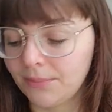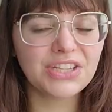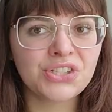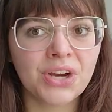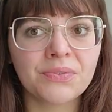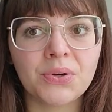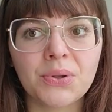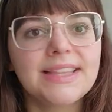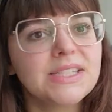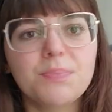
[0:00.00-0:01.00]
In
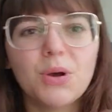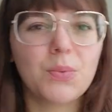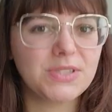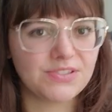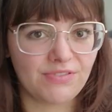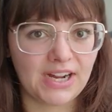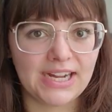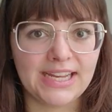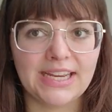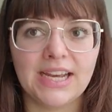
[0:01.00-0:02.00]
general, this book was
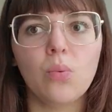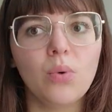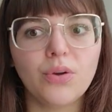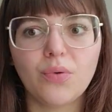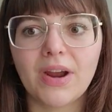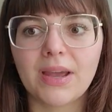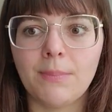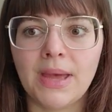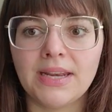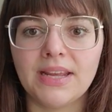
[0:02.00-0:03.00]
fine. Would
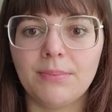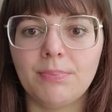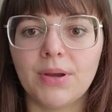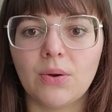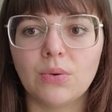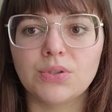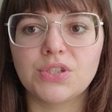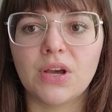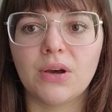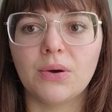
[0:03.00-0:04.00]
recommend it, but
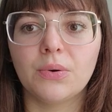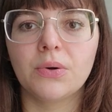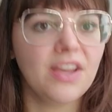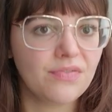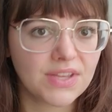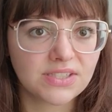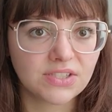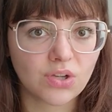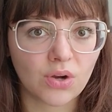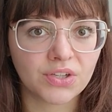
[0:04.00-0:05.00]
also if this
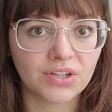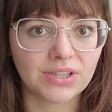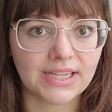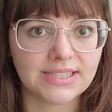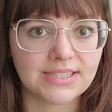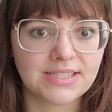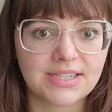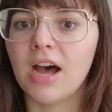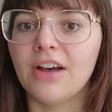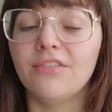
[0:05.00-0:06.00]
is on your list
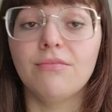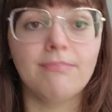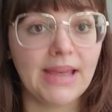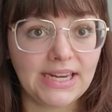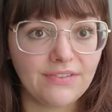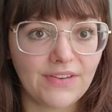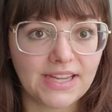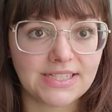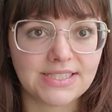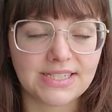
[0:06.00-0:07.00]
of many
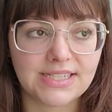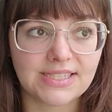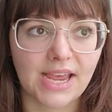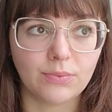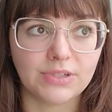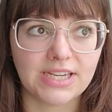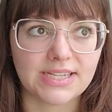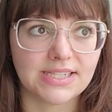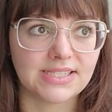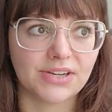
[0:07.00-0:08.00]
fantasies, I wouldn't
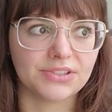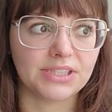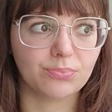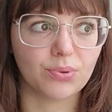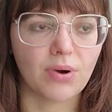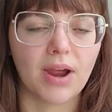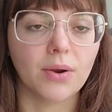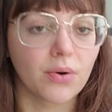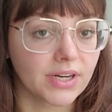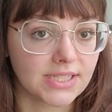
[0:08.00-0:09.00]
necessarily
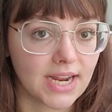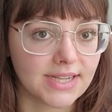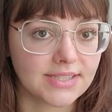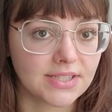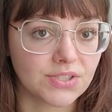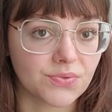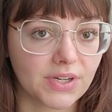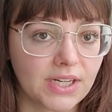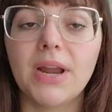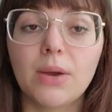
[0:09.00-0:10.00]
prioritize this
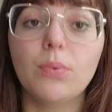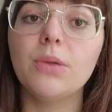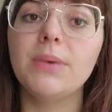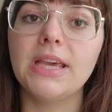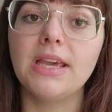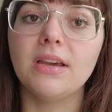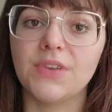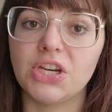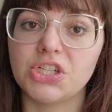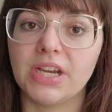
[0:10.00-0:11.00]
read. But I will be
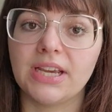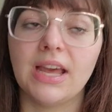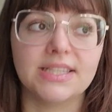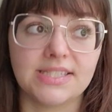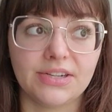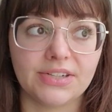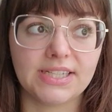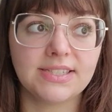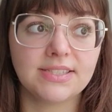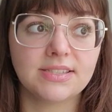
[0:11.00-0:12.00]
finishing the
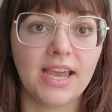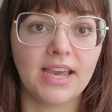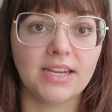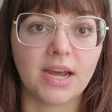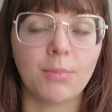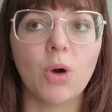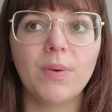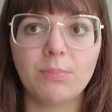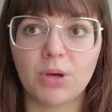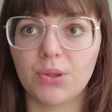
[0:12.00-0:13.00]
series and I'm
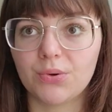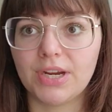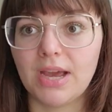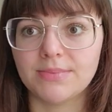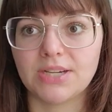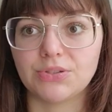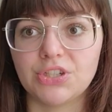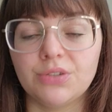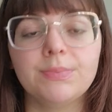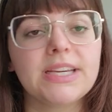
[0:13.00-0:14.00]
hoping book three comes out
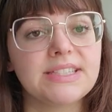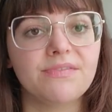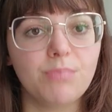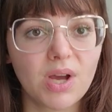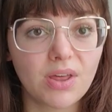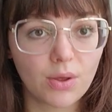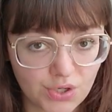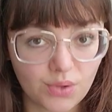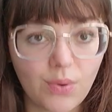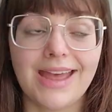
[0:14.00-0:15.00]
soon because if book
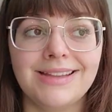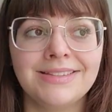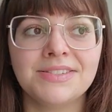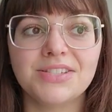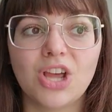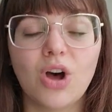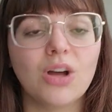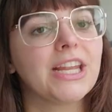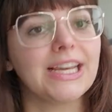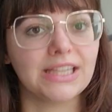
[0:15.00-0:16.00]
two ends
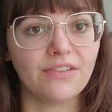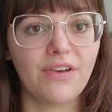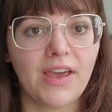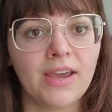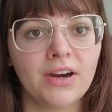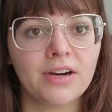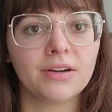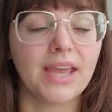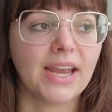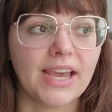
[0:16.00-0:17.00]
on a cliffhanger
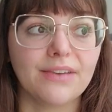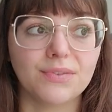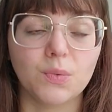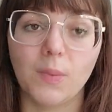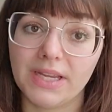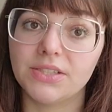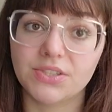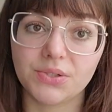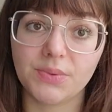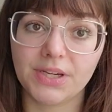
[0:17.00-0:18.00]
and I have to wait
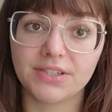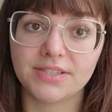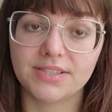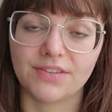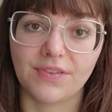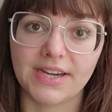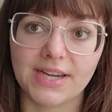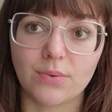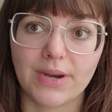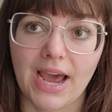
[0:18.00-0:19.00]
two years to find
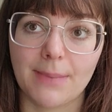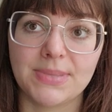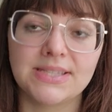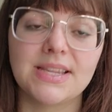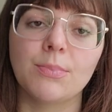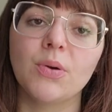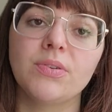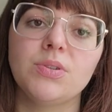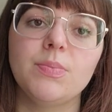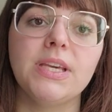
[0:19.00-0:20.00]
out what happens, I'm
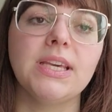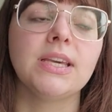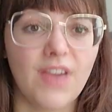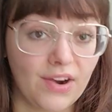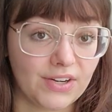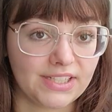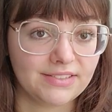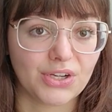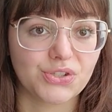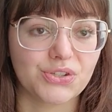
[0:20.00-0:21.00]
going to be very
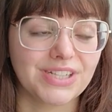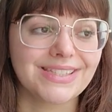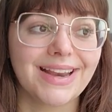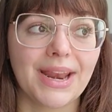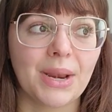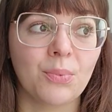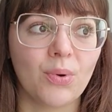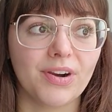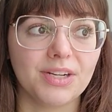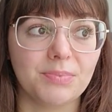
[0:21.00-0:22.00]
frustrated frustrated and I'm
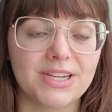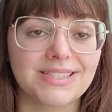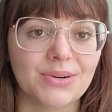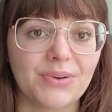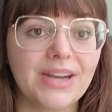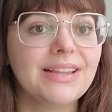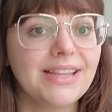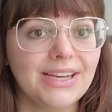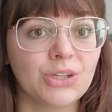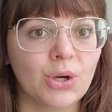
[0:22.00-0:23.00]
worried because I read in
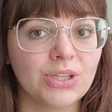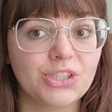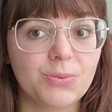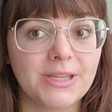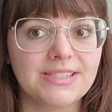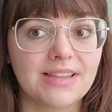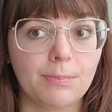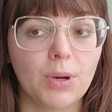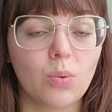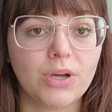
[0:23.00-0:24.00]
the acknowledgements
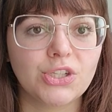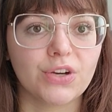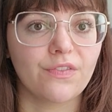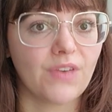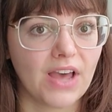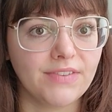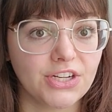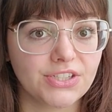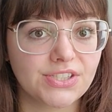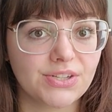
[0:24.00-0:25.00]
that book one took five
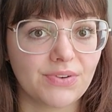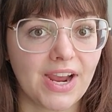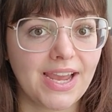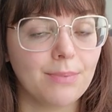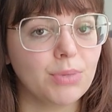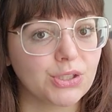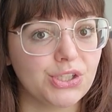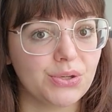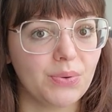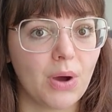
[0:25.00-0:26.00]
years to write and book
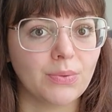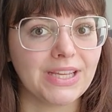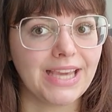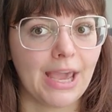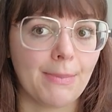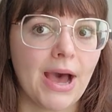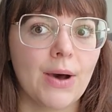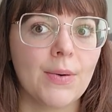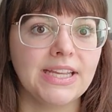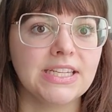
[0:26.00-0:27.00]
two only came
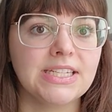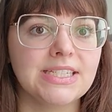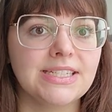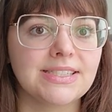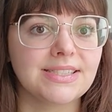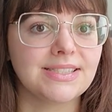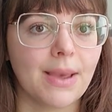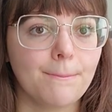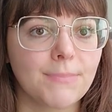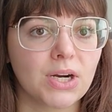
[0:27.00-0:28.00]
out in
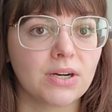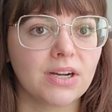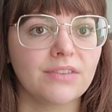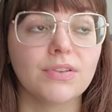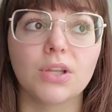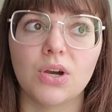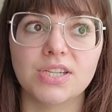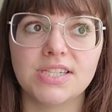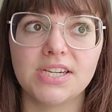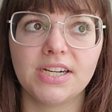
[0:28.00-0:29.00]
December of
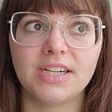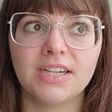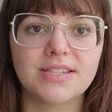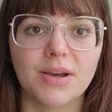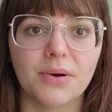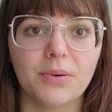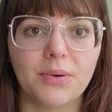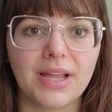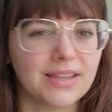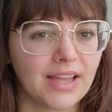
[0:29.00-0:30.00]
last year. So
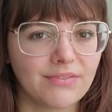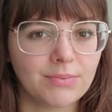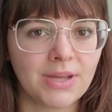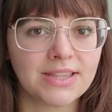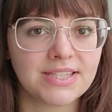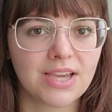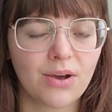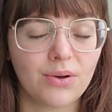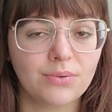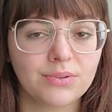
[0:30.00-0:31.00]
11 months
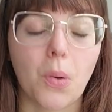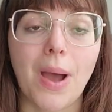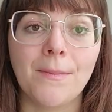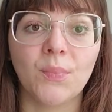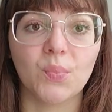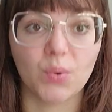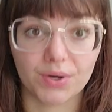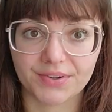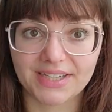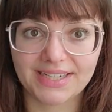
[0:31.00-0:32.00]
ago. So I'm
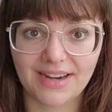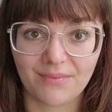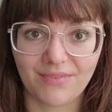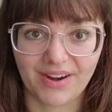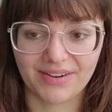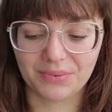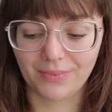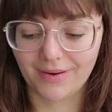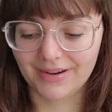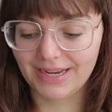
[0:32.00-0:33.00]
worried. I'm very
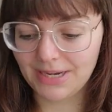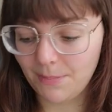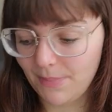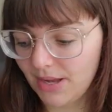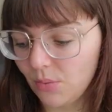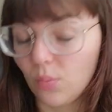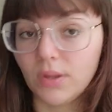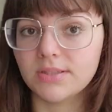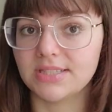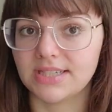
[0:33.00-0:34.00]
worried, but
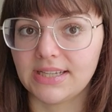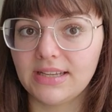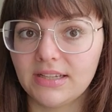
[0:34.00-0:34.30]
we'll see.